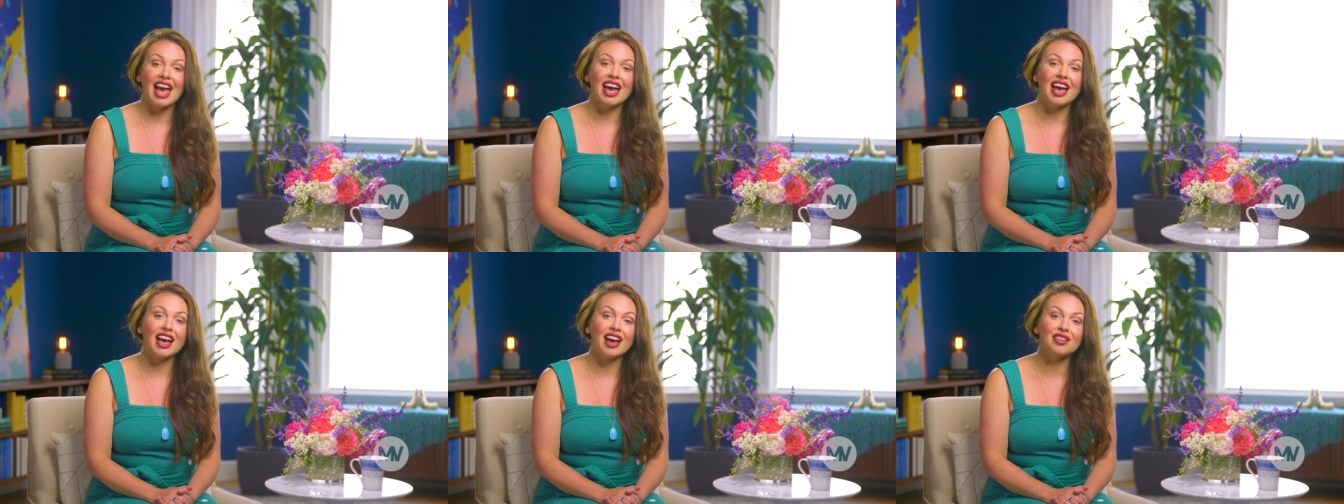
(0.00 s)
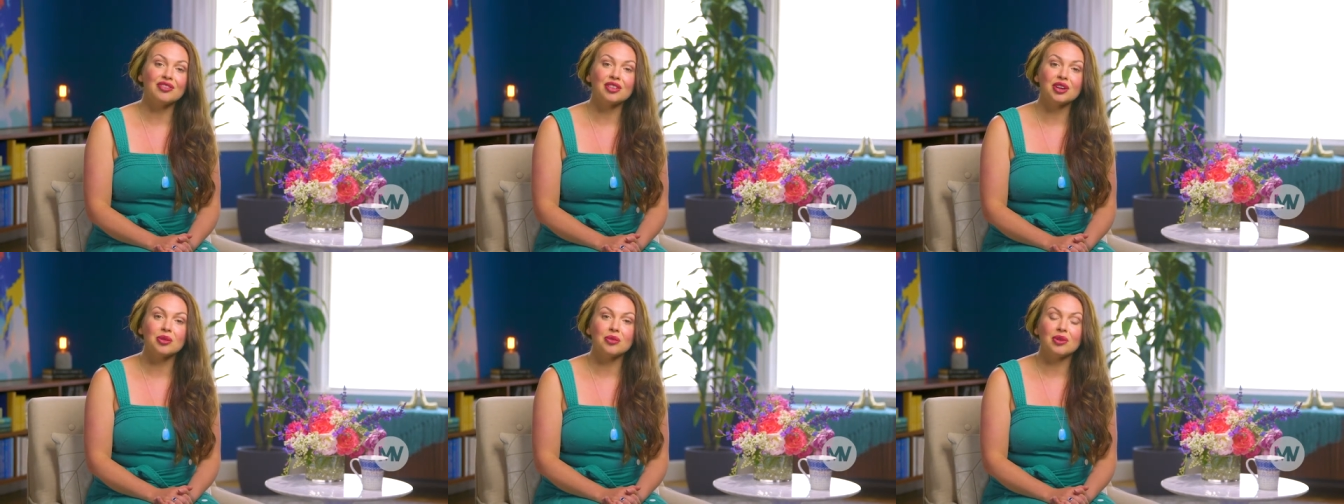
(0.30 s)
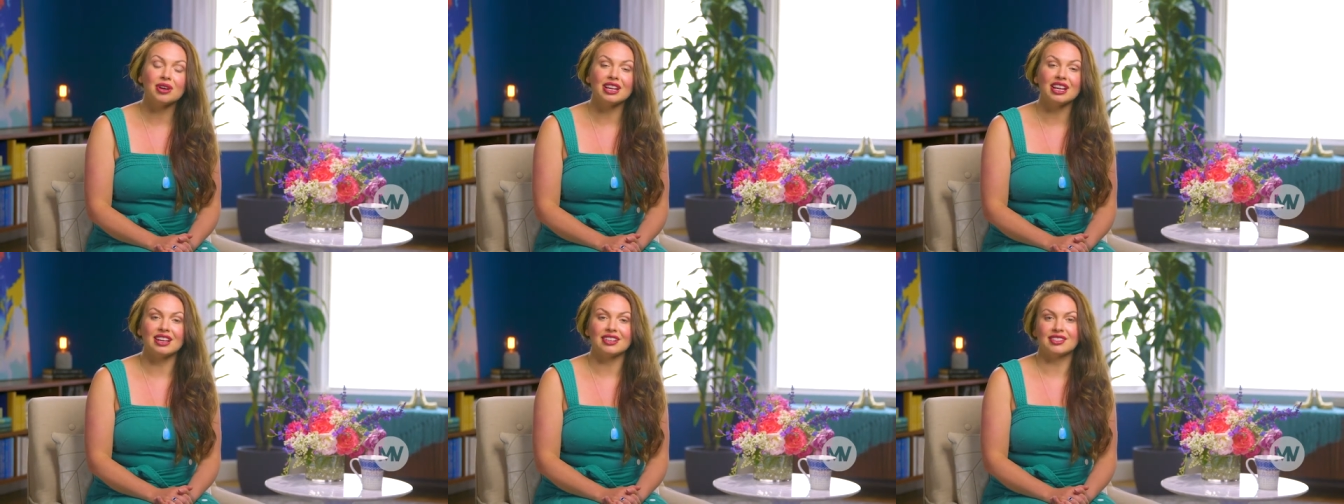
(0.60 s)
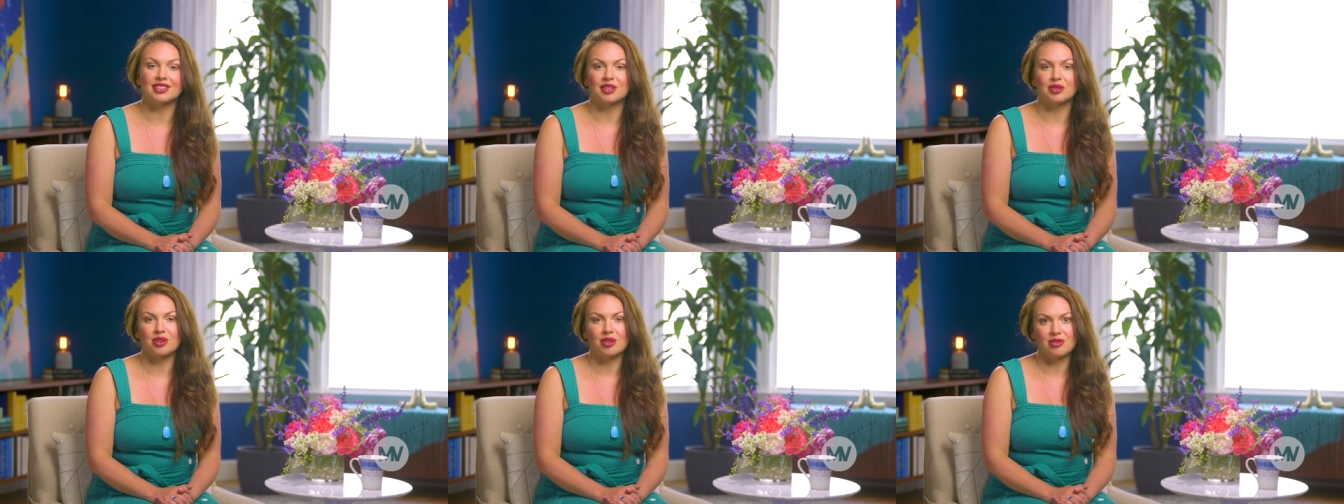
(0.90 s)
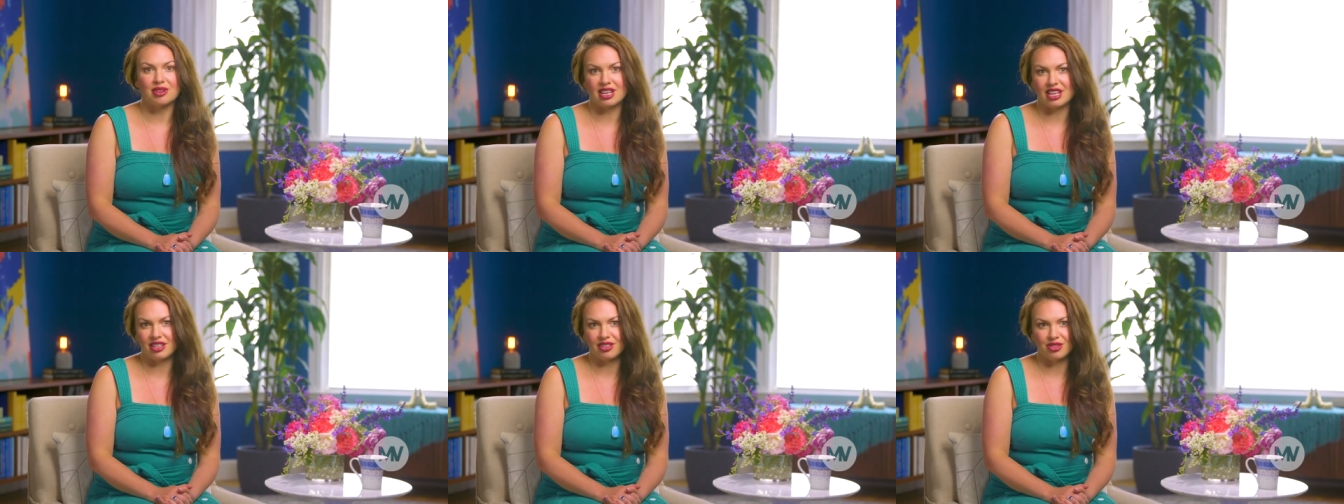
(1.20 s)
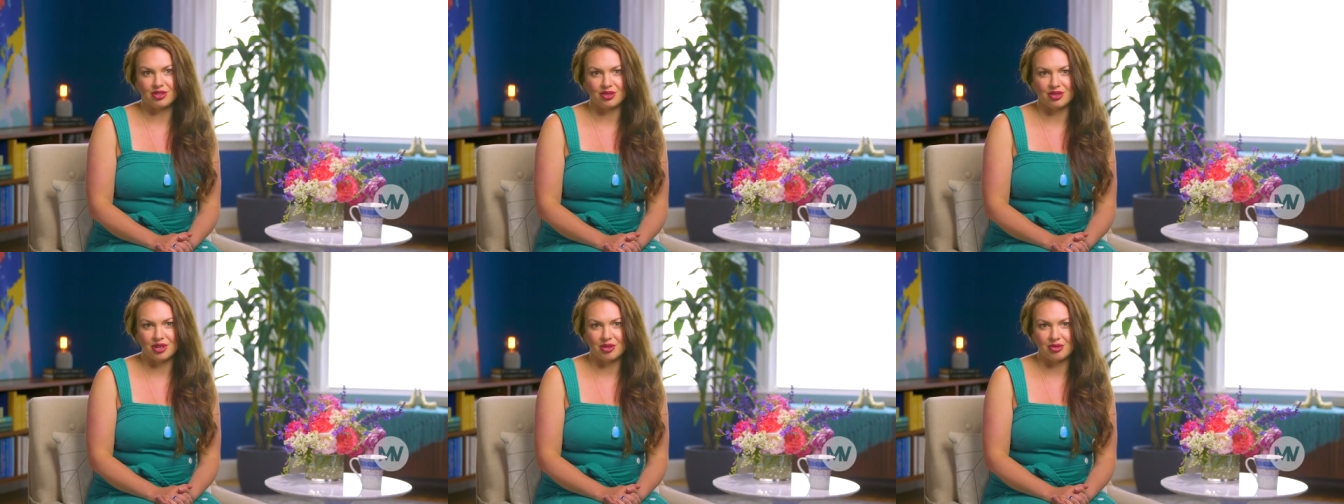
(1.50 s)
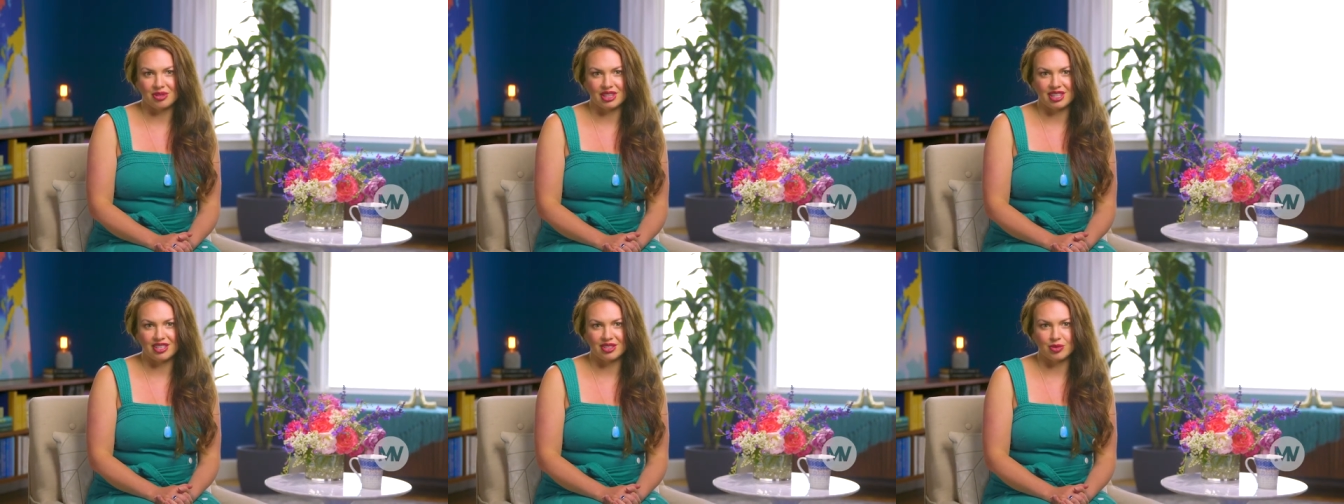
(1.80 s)
Everyone has their own history
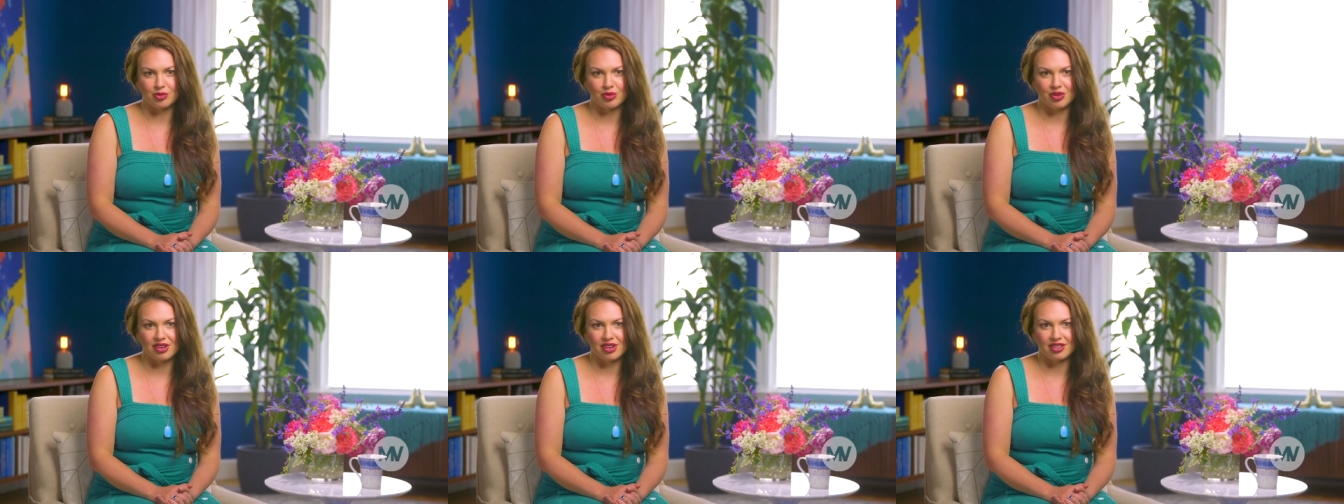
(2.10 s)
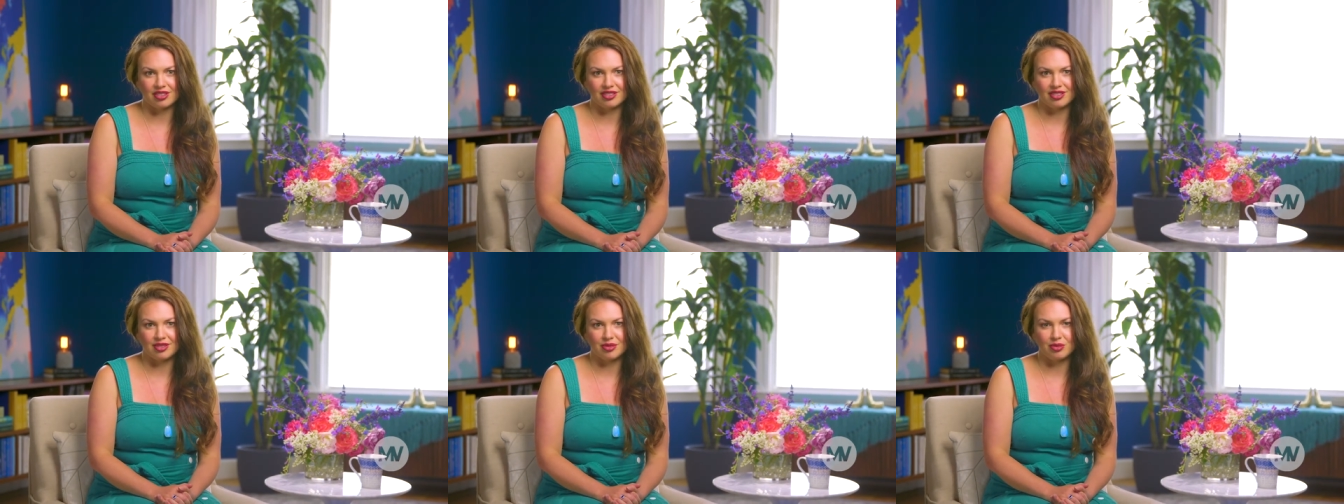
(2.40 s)
with these words,